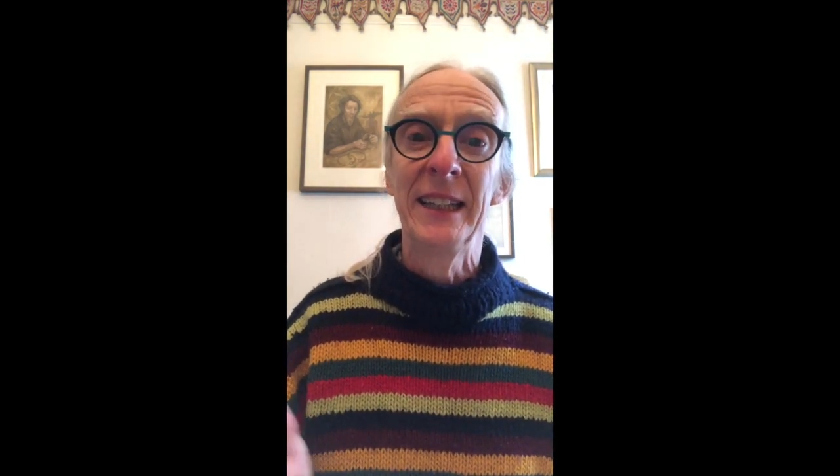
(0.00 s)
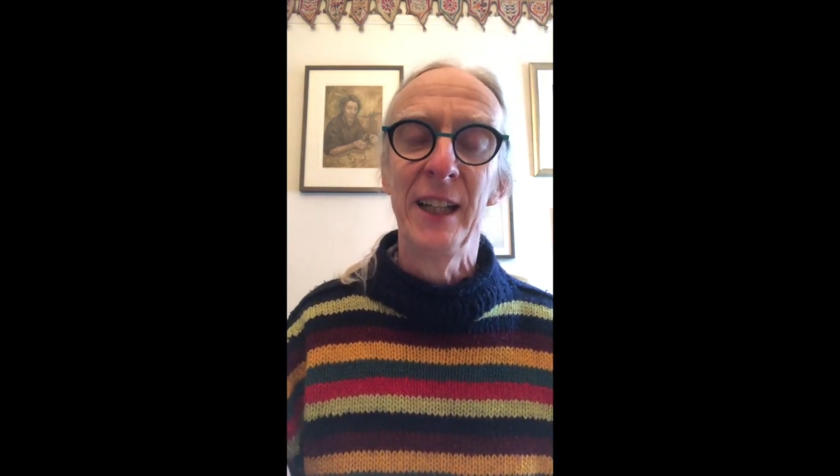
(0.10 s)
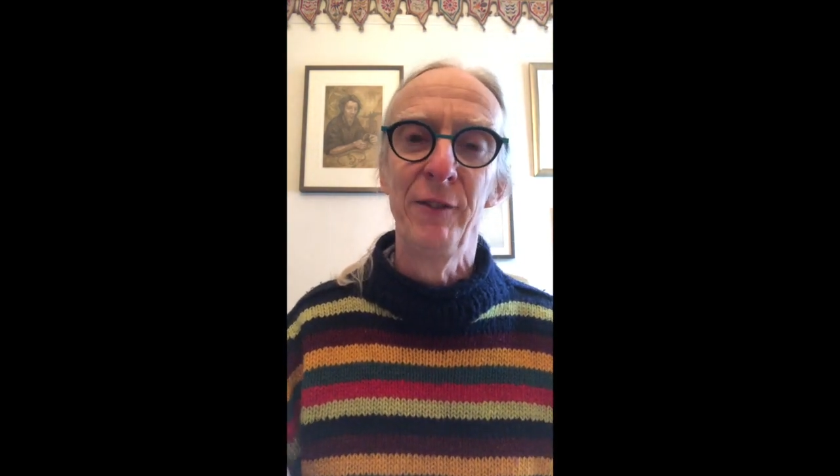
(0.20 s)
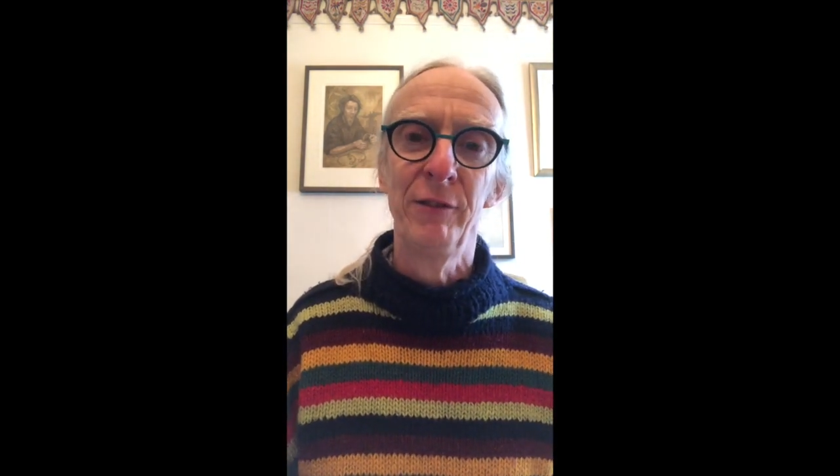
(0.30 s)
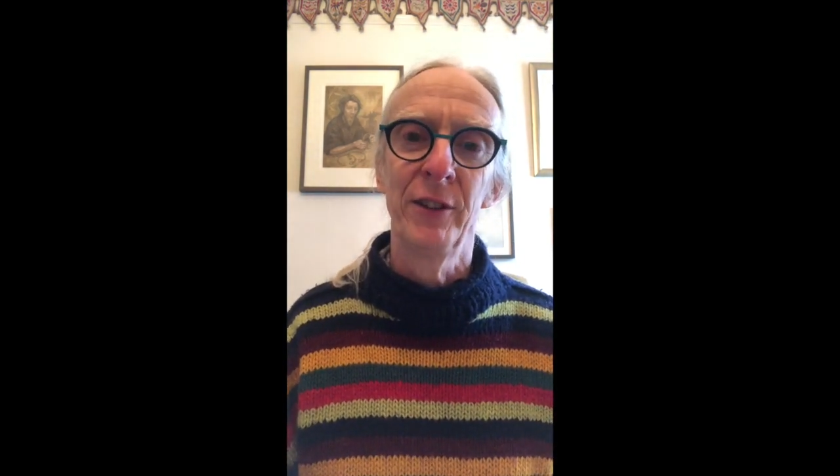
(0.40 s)

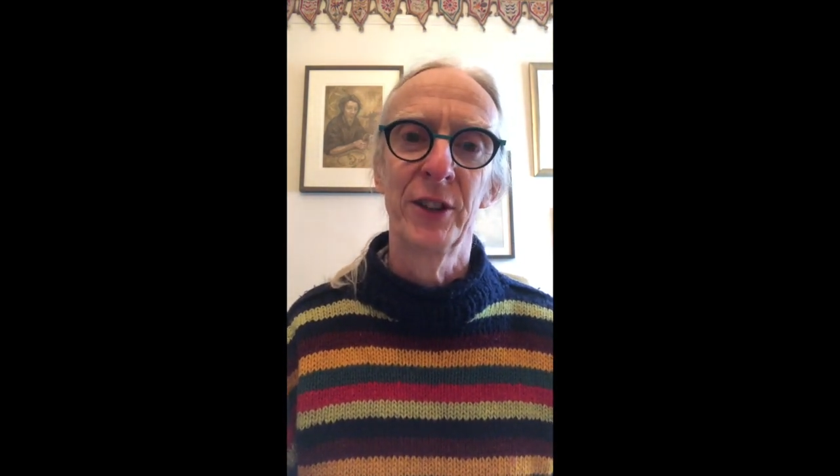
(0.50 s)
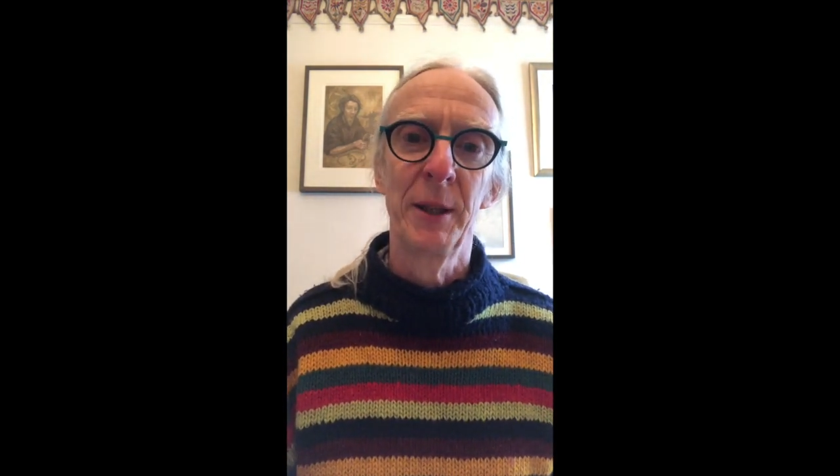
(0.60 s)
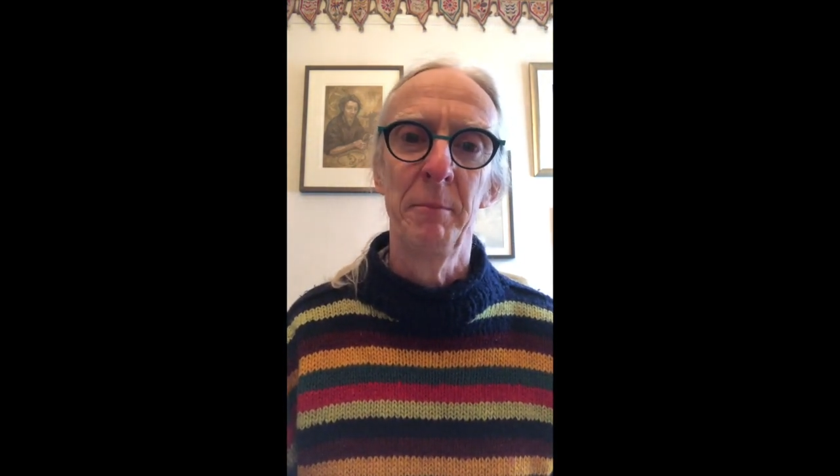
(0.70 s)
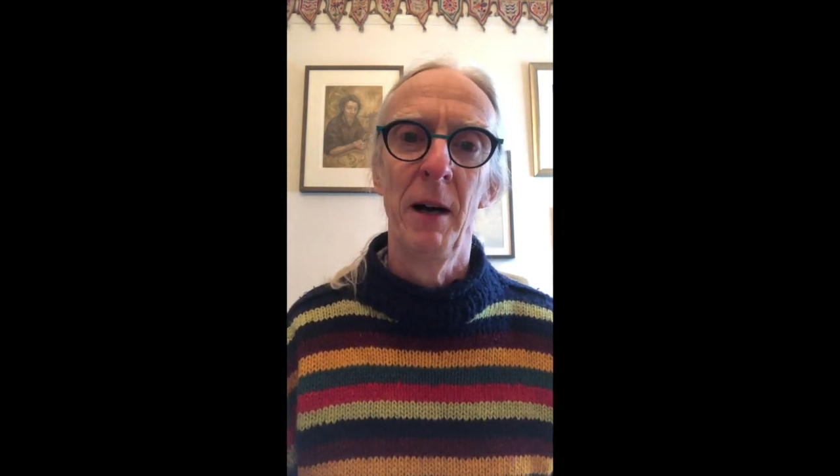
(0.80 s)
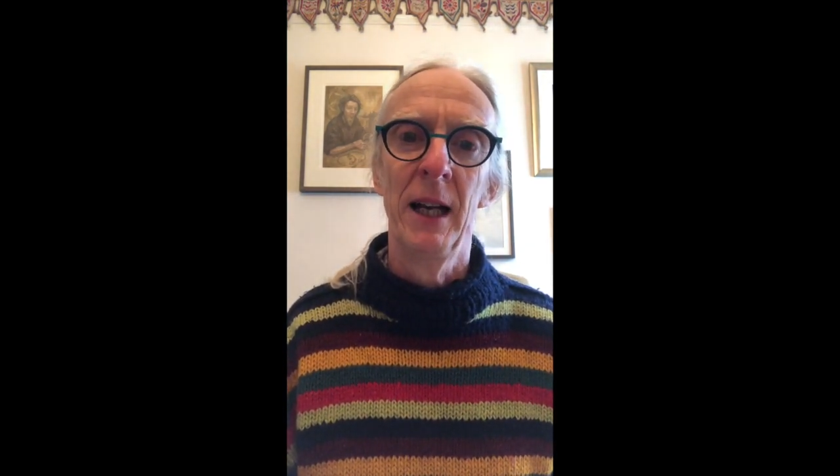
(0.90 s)
difference
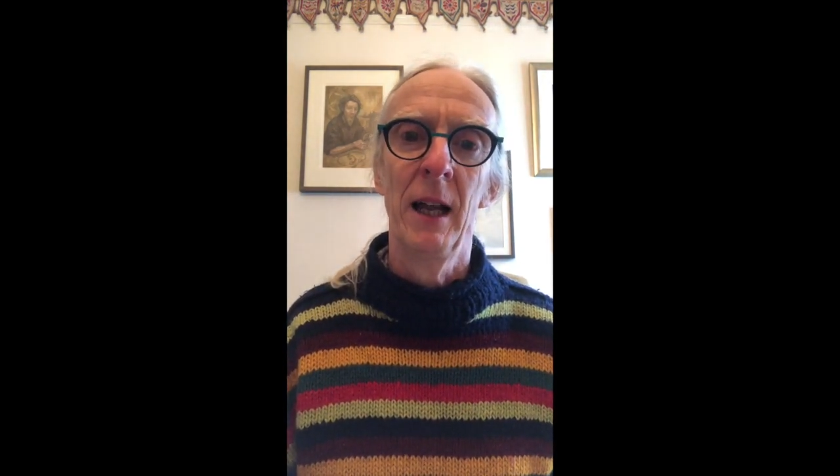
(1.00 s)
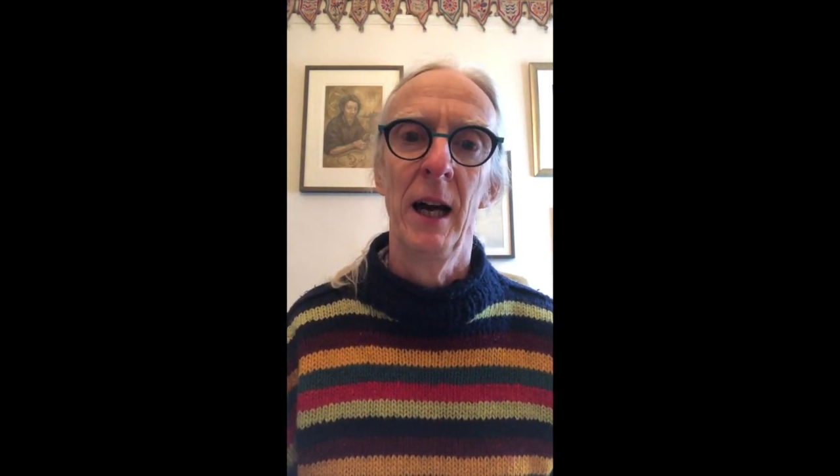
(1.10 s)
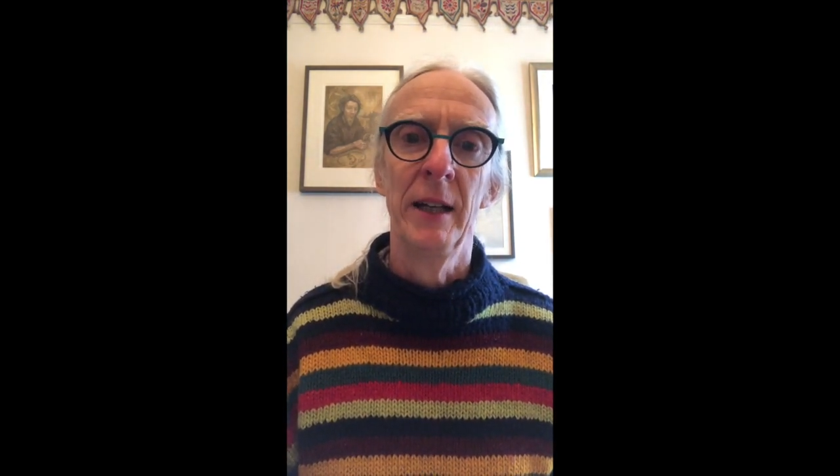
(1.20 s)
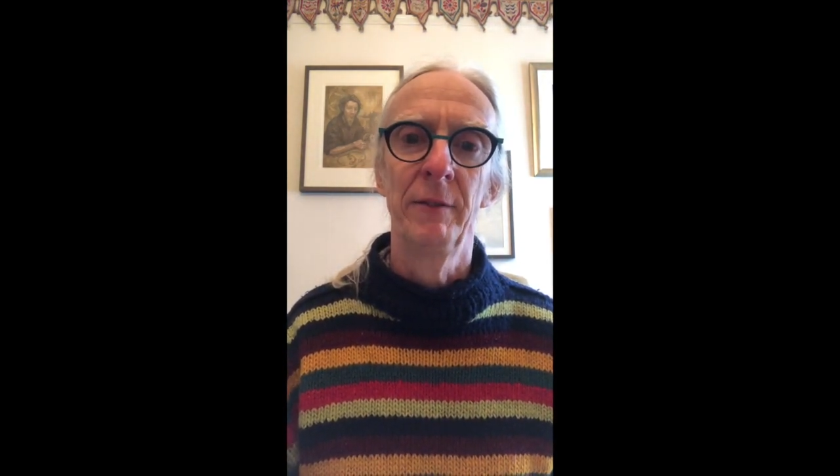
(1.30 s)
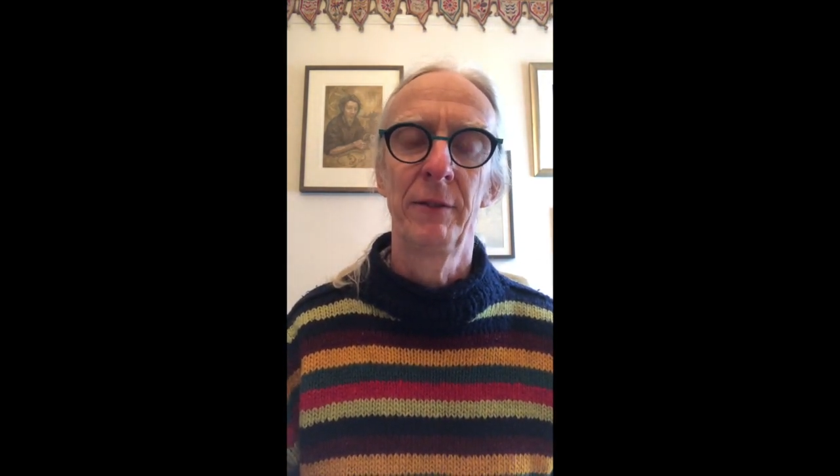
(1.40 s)
in my
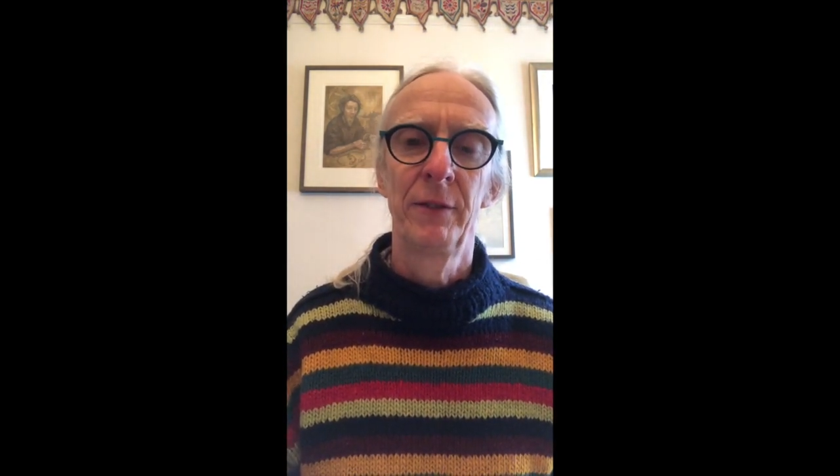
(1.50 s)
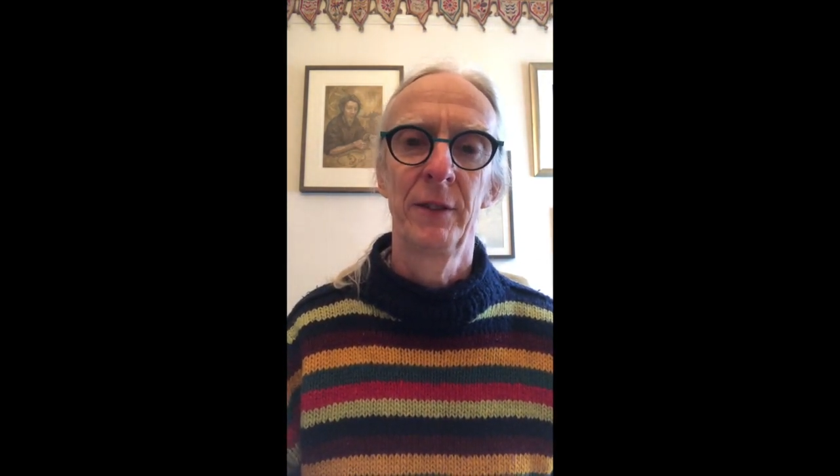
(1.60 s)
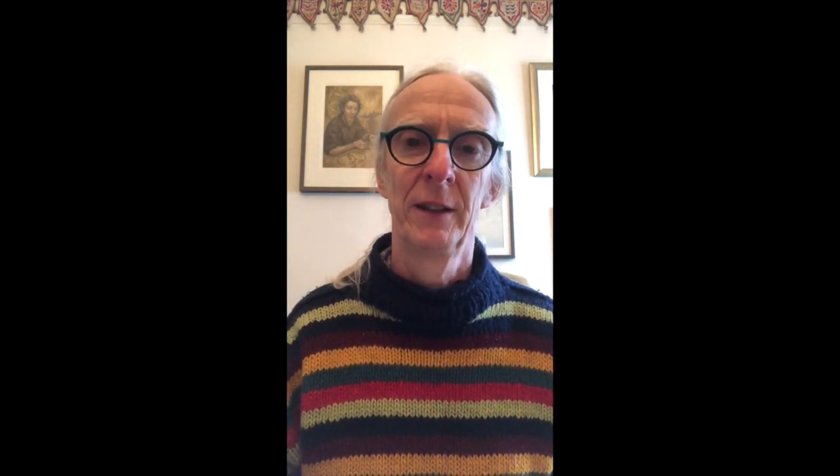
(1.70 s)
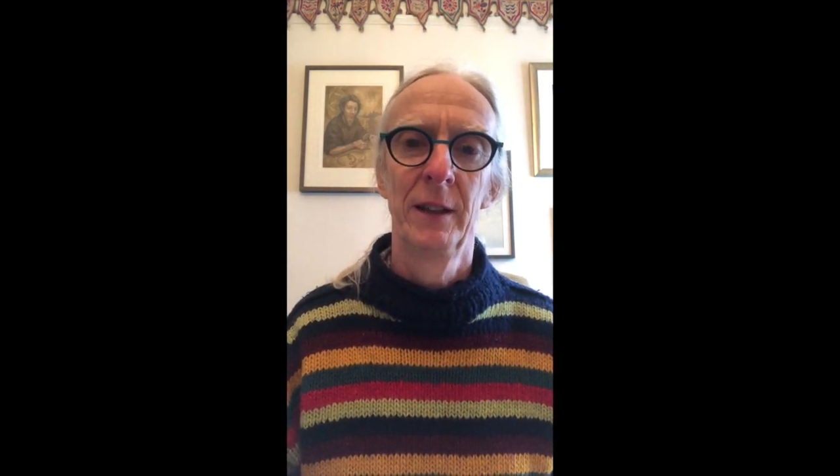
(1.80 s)
life.